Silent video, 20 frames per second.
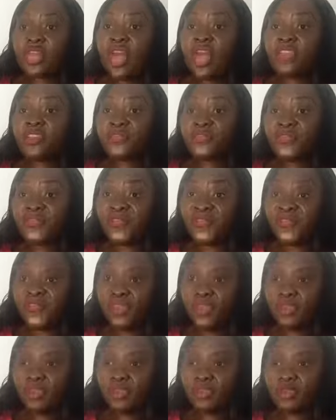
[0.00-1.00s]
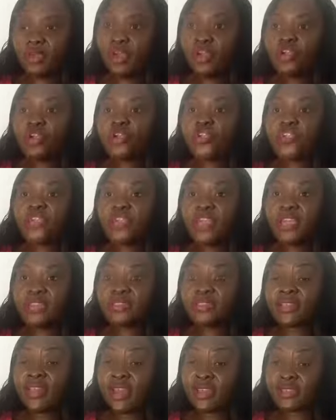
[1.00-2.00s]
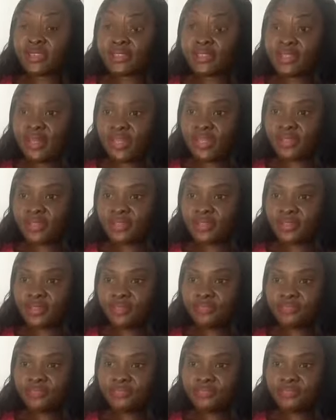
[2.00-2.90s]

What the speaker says: and fear creates anxiety.